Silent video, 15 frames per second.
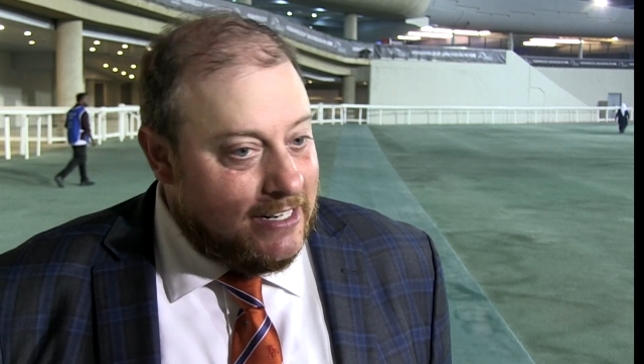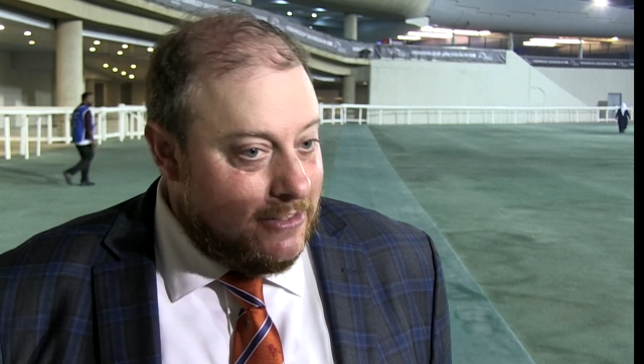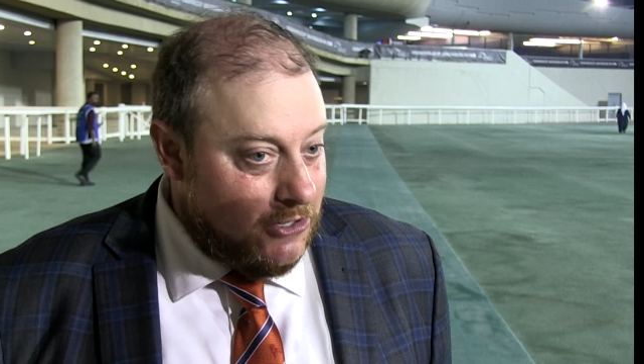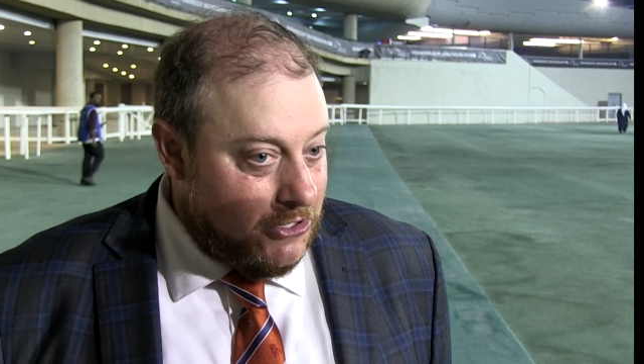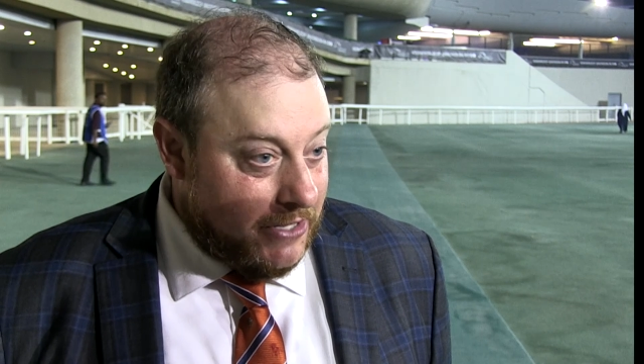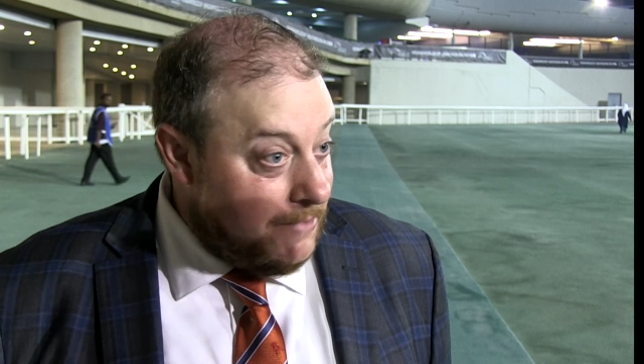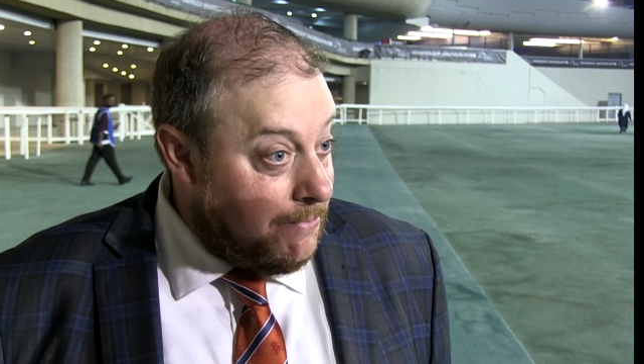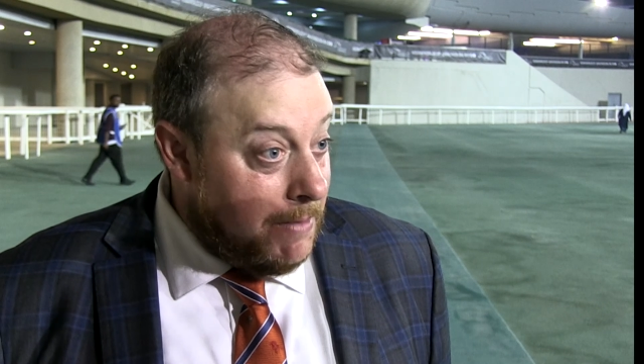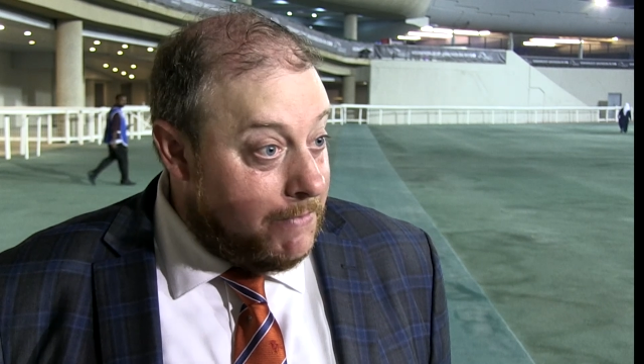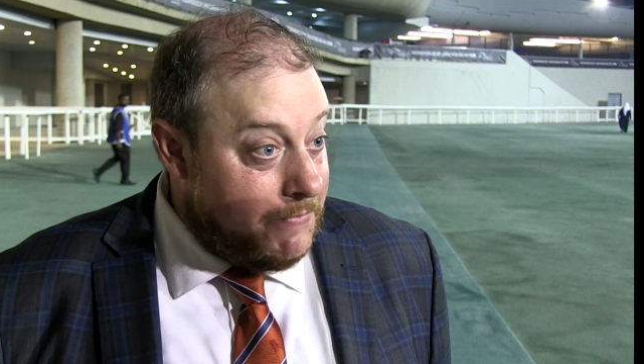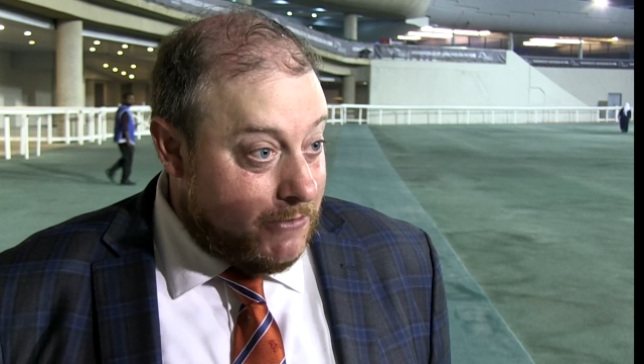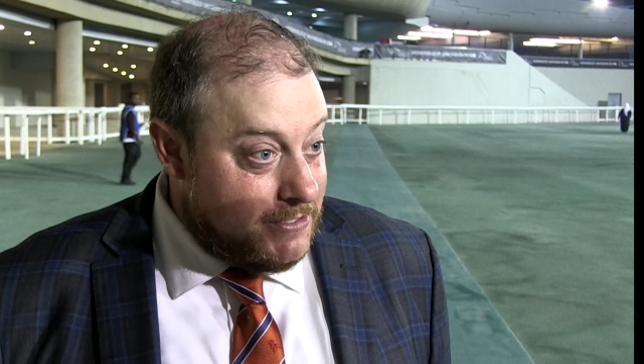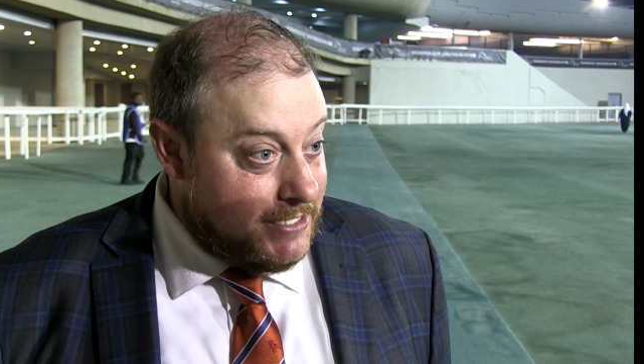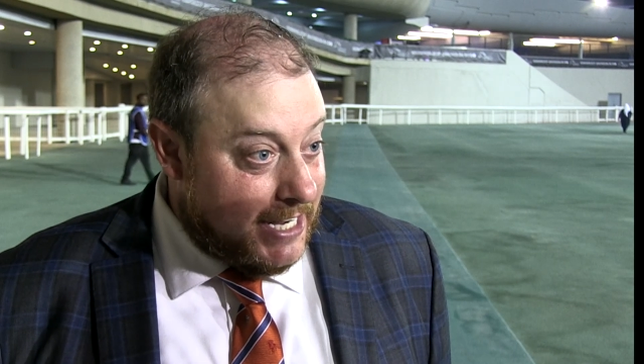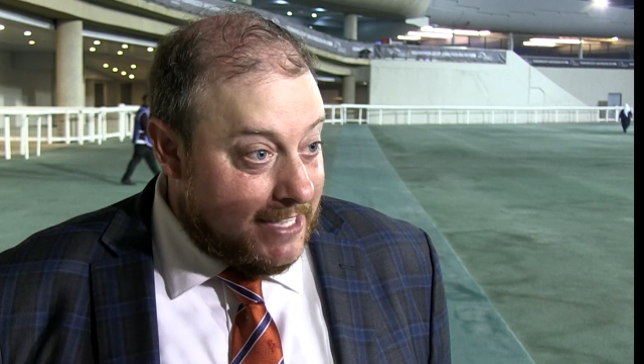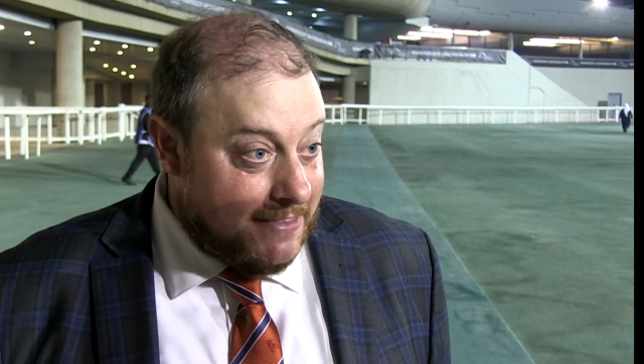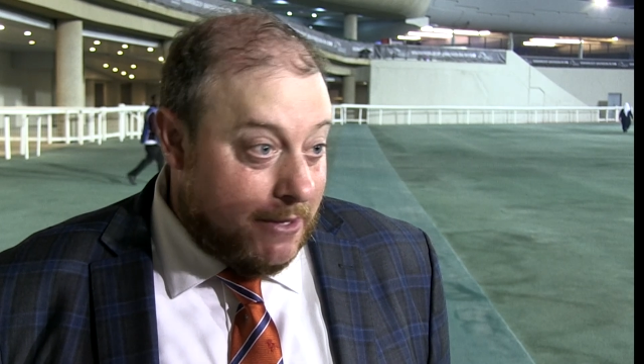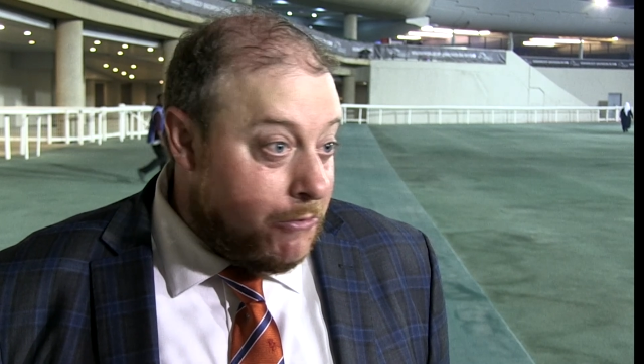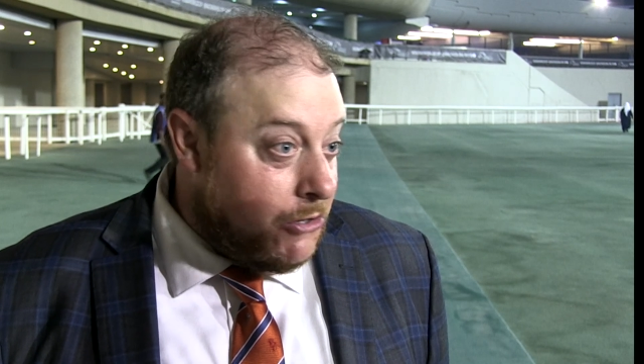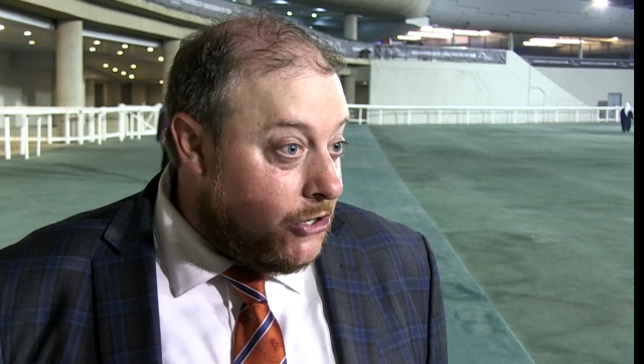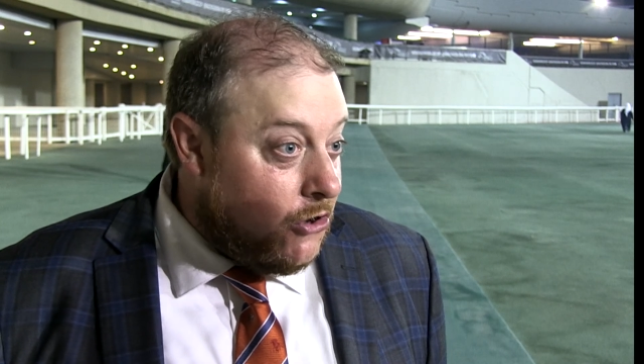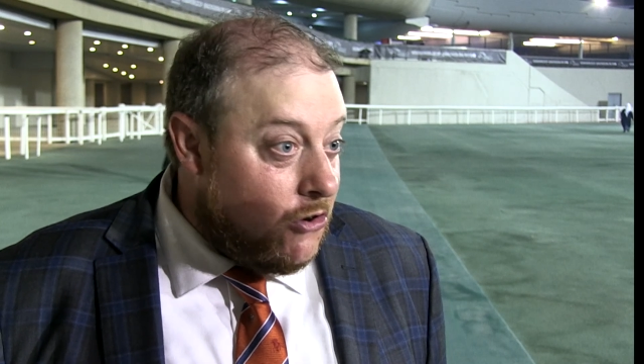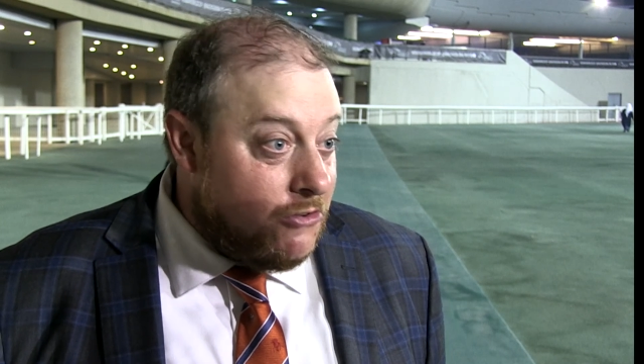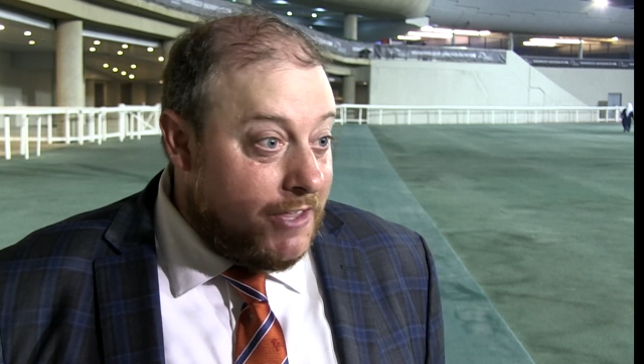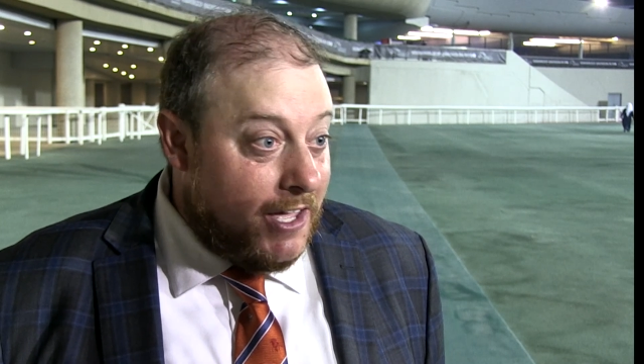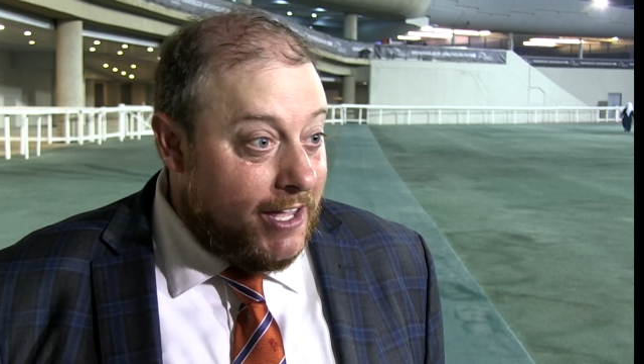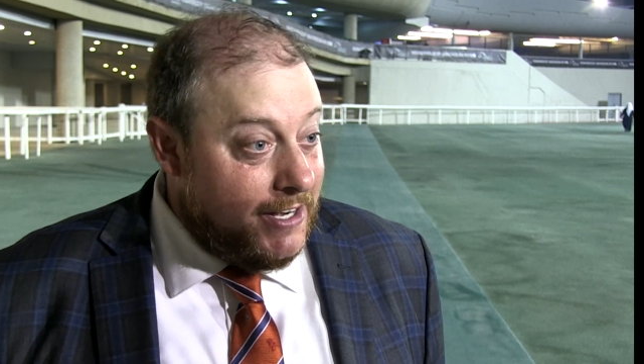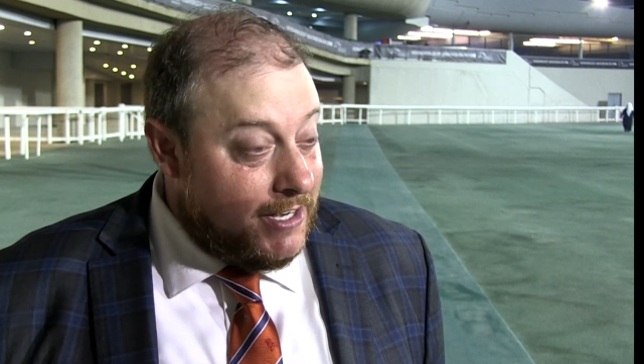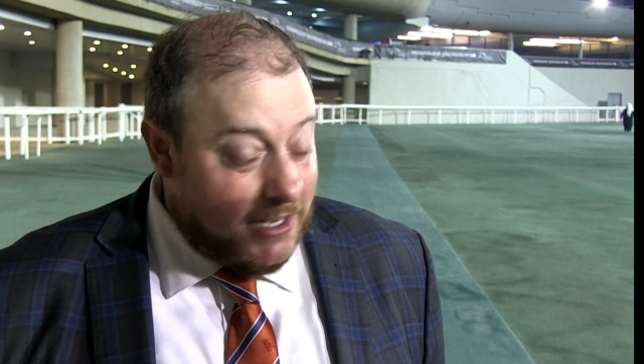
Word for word: and looked like maybe for a second they were going to hold on.